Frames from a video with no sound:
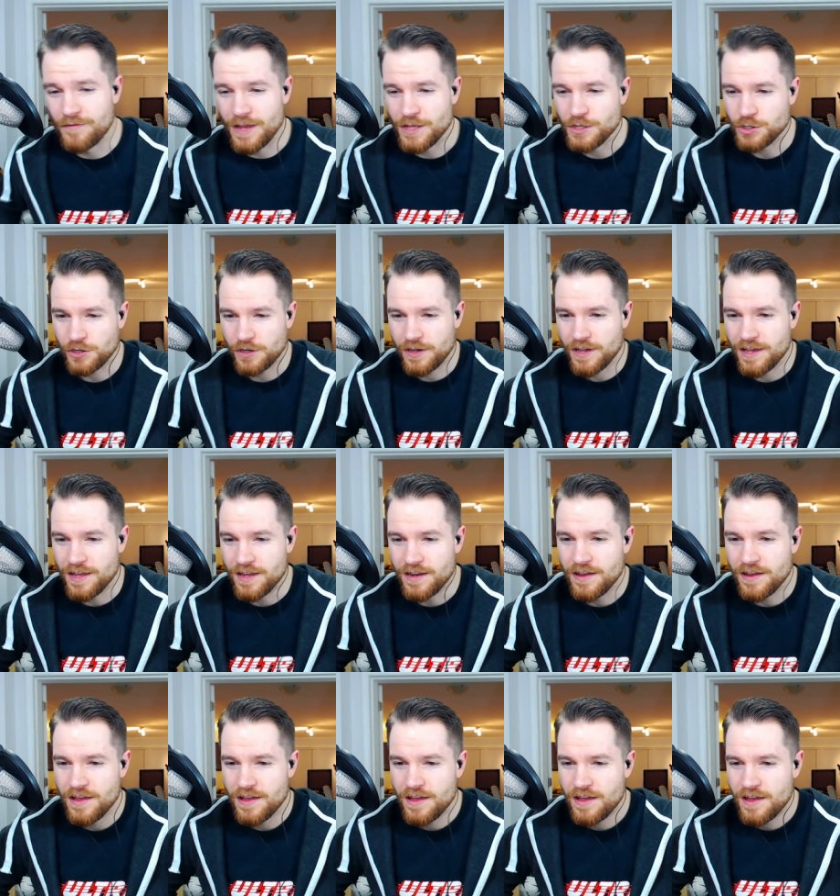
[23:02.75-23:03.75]
Venture
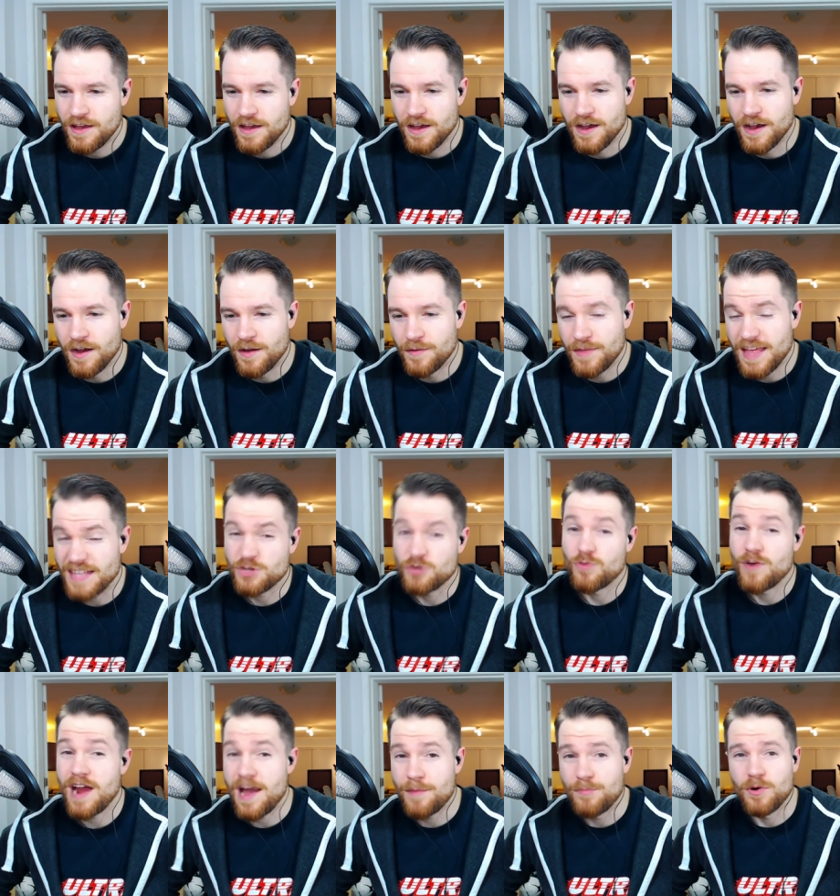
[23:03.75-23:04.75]
Kid. Uh, that's
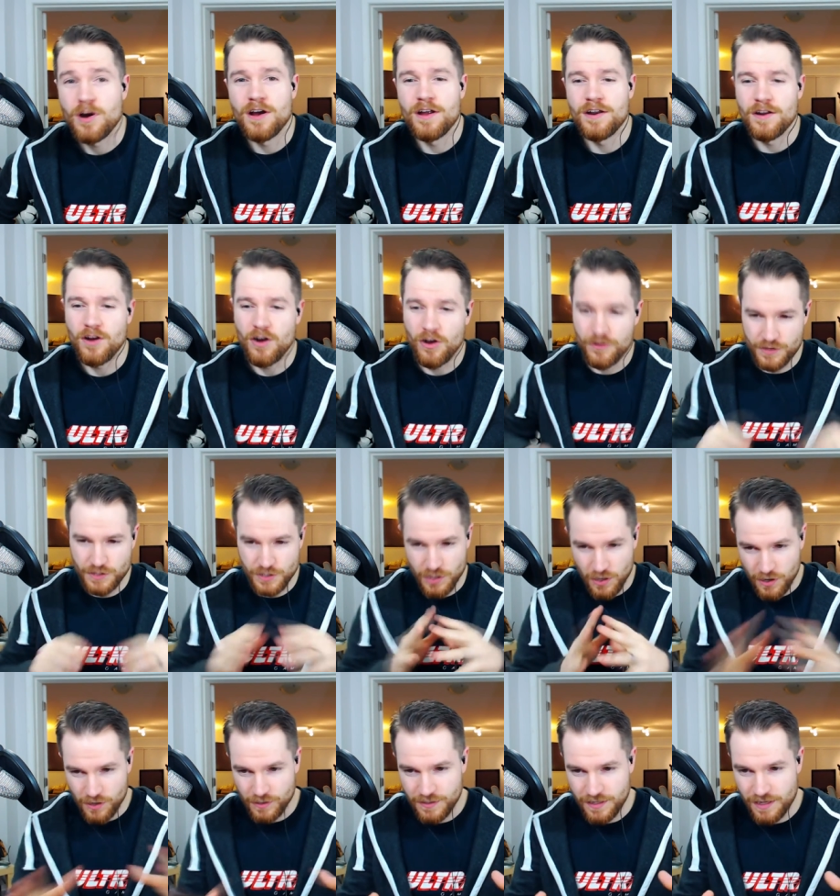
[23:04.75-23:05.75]
a wrap on all the
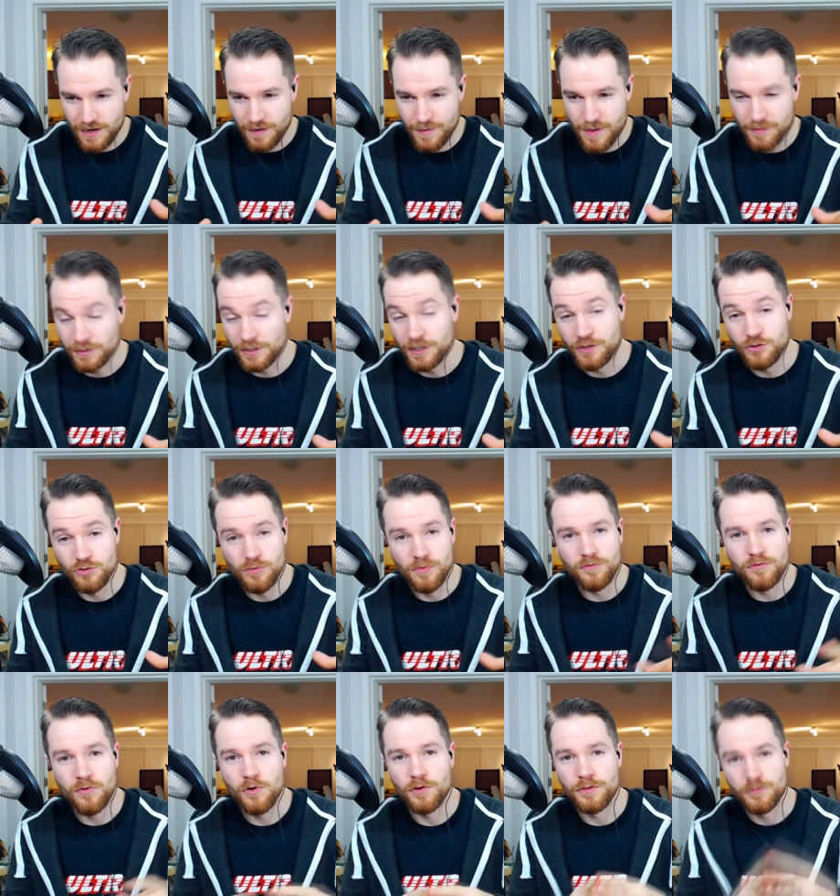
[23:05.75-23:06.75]
songs that I'm able to do
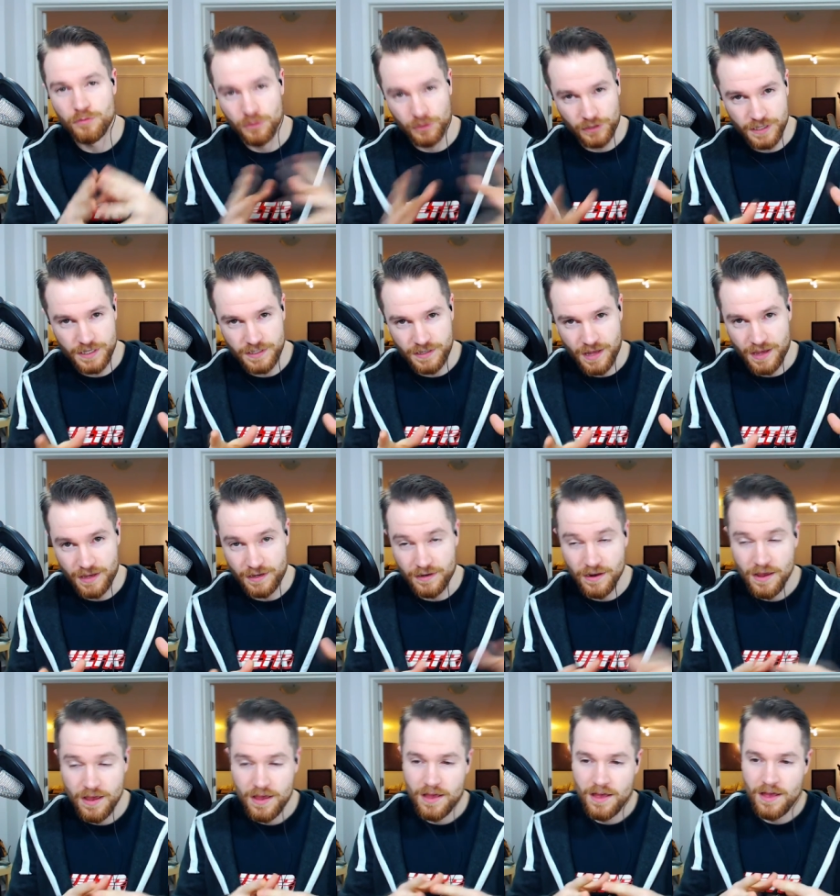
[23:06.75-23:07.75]
before the release date.